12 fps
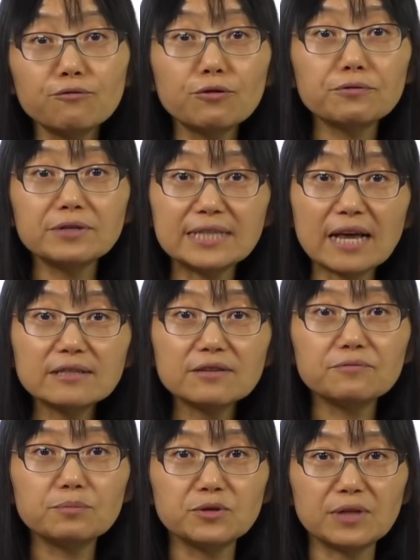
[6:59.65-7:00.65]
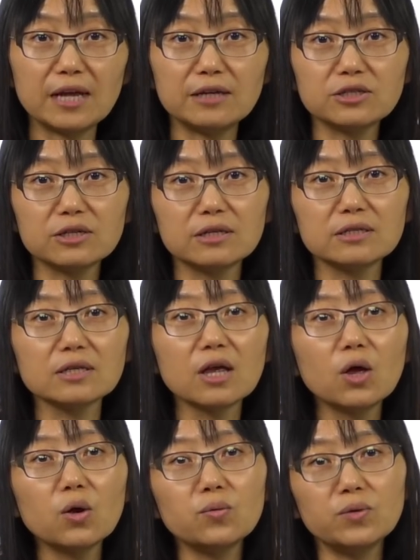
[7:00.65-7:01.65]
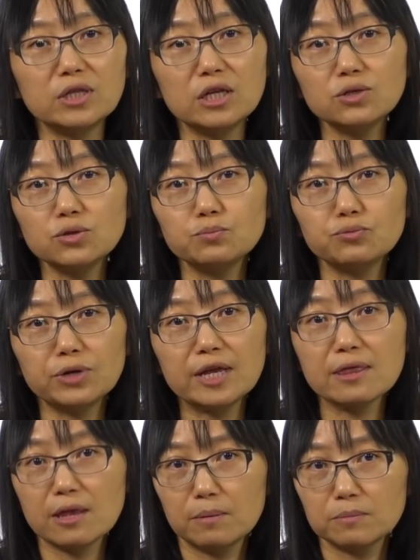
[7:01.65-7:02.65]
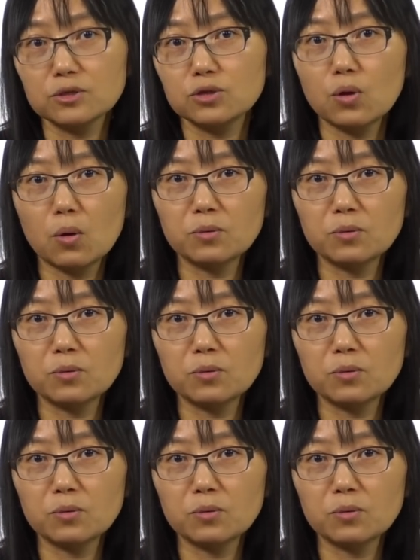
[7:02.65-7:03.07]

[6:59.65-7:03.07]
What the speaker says: For recessive mutations, we need to breed them to